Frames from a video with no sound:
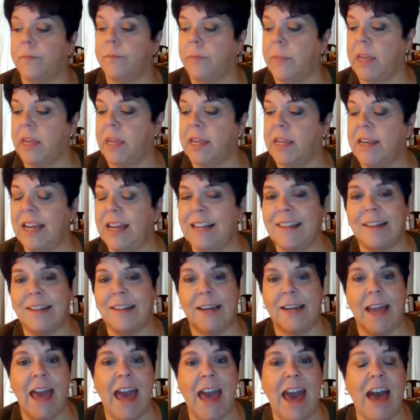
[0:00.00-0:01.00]
It doesn't
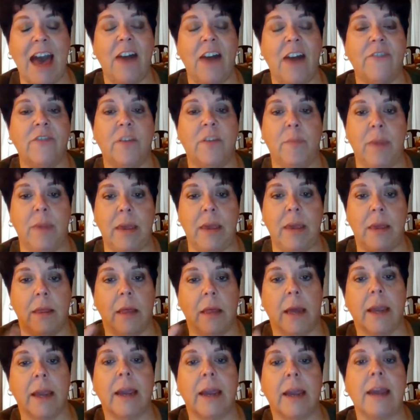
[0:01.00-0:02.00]
have to be
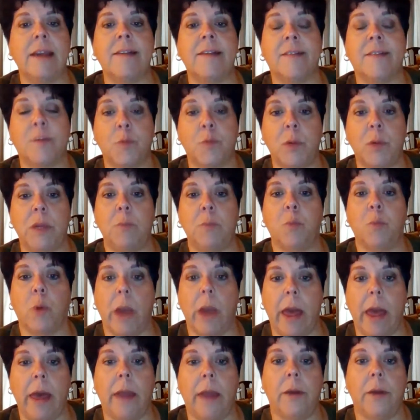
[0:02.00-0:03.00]
like a sweet
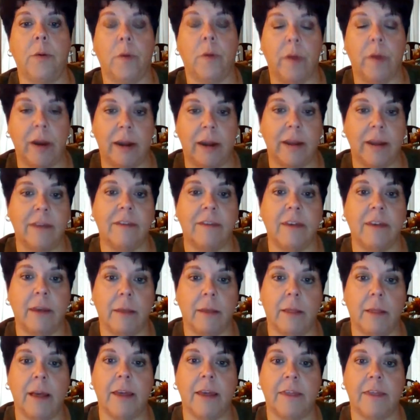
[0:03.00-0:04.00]
bread or anything
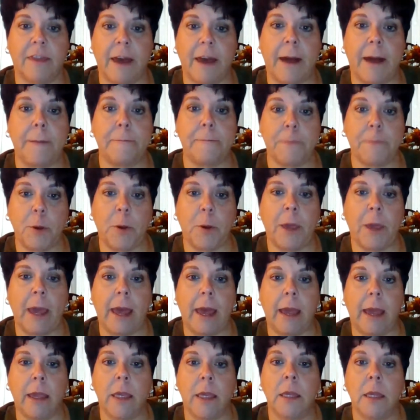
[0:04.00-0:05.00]
like that.
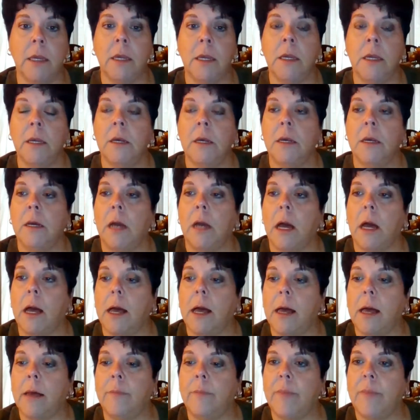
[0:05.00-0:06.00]
Okay.
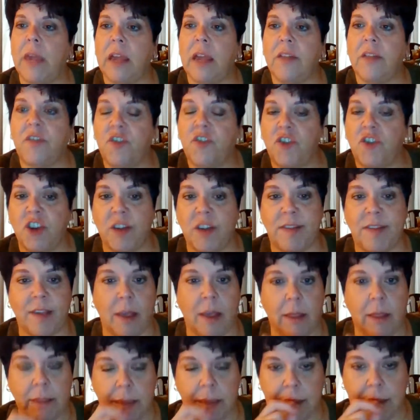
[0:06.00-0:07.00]
It's just a
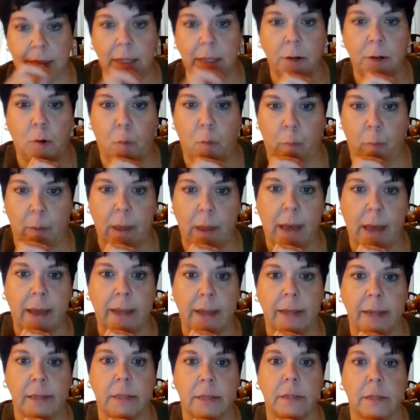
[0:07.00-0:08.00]
little
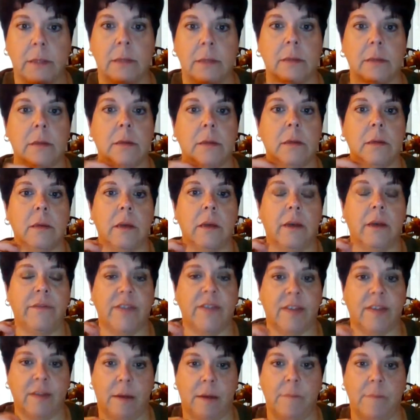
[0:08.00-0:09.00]
bite of
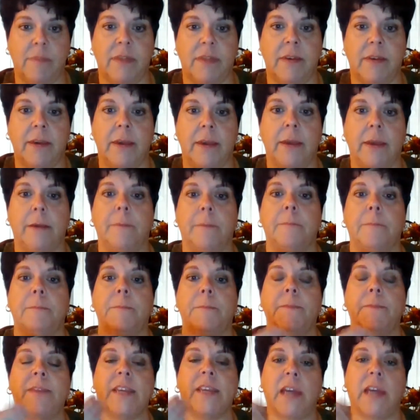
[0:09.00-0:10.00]
something
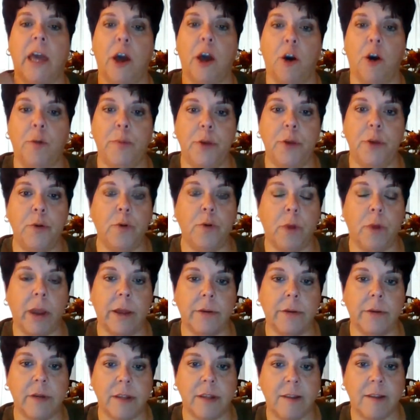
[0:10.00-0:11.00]
to help you
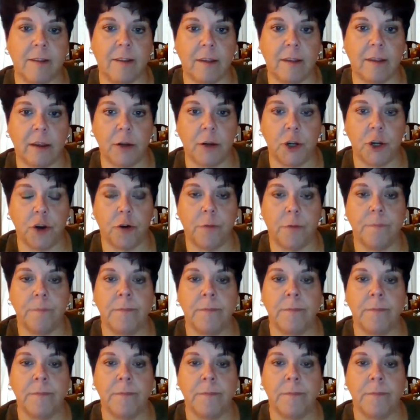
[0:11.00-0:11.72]
ground and center.